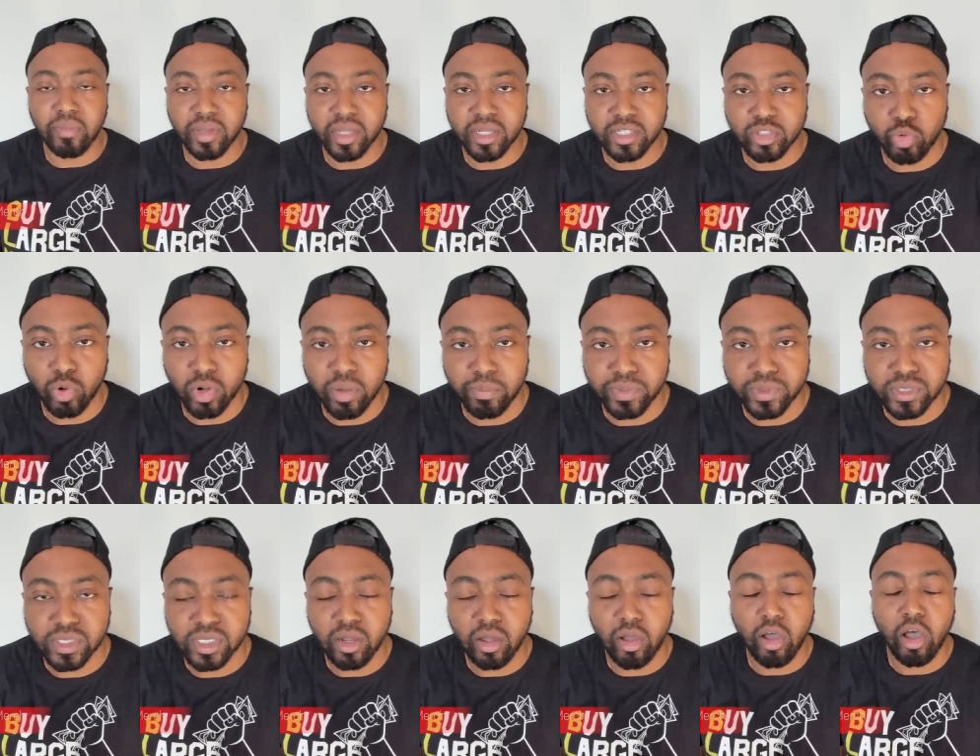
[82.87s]
Get
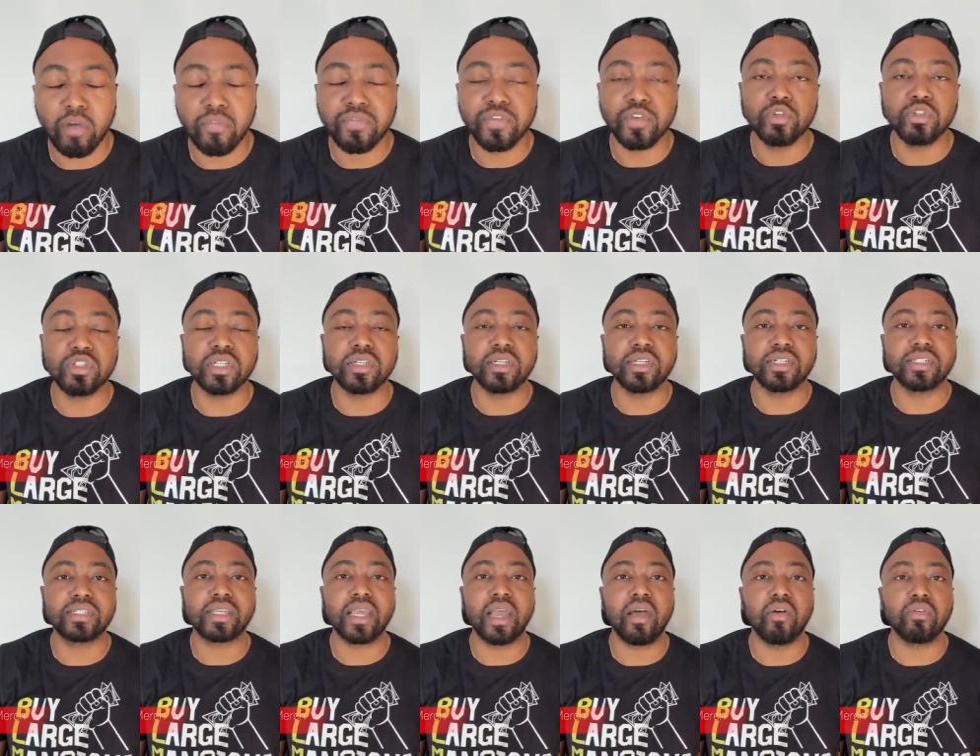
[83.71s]
20% off using
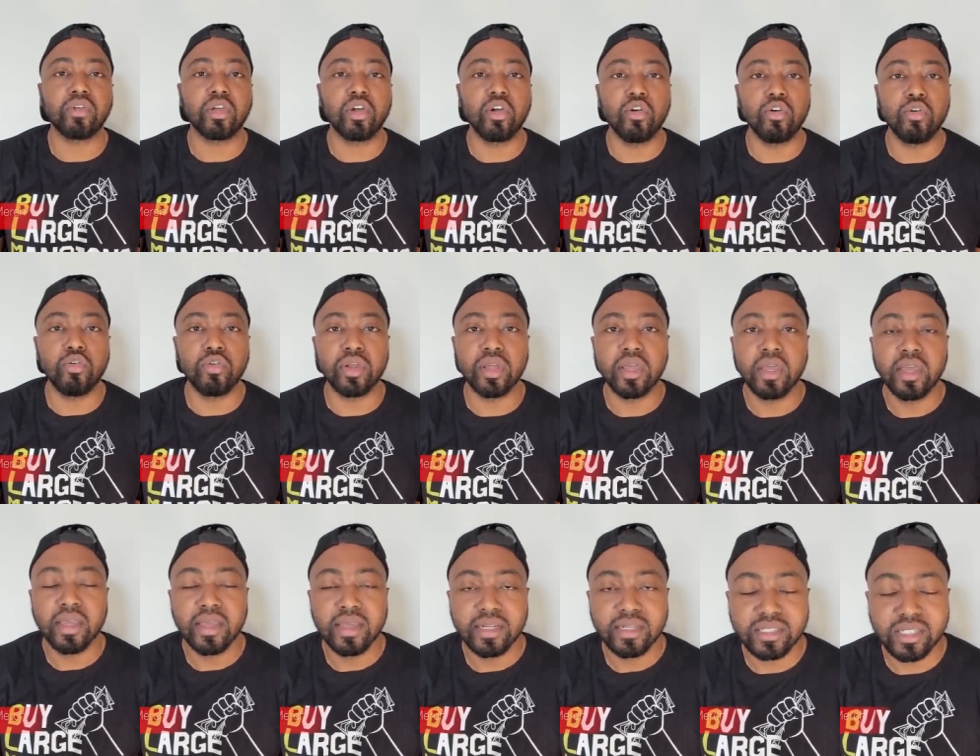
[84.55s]
discount code
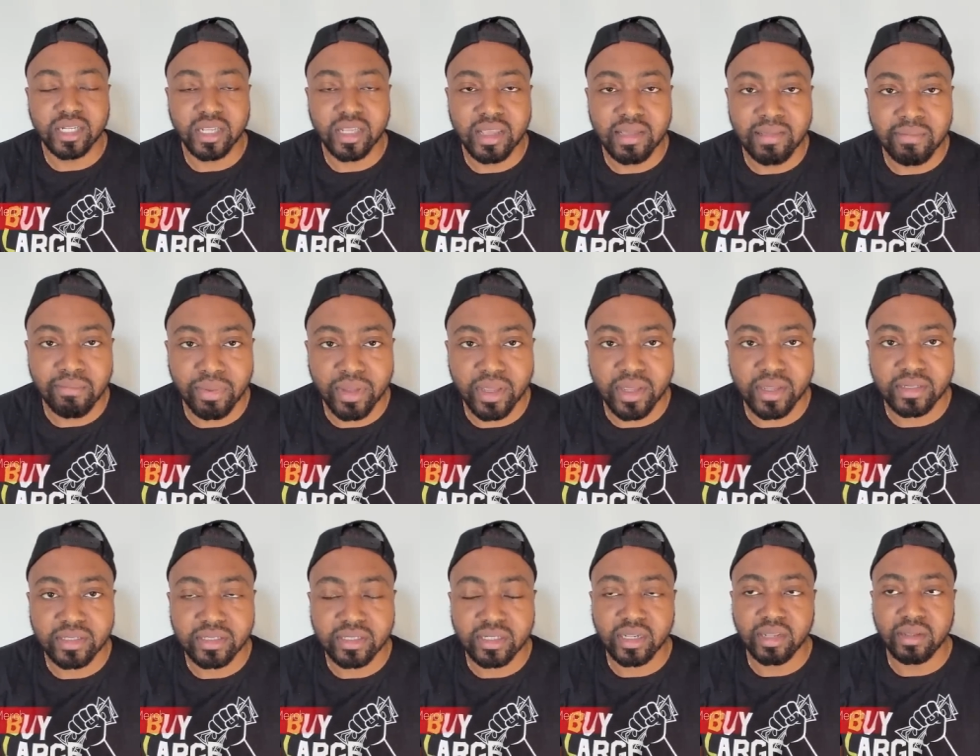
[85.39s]

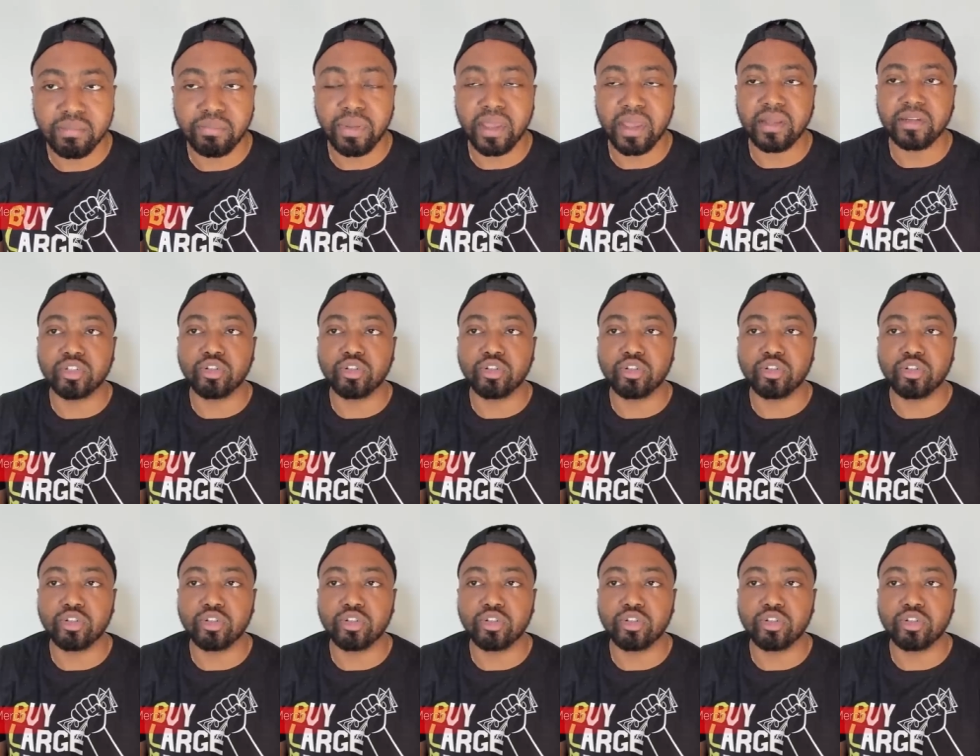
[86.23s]
TeamBCP.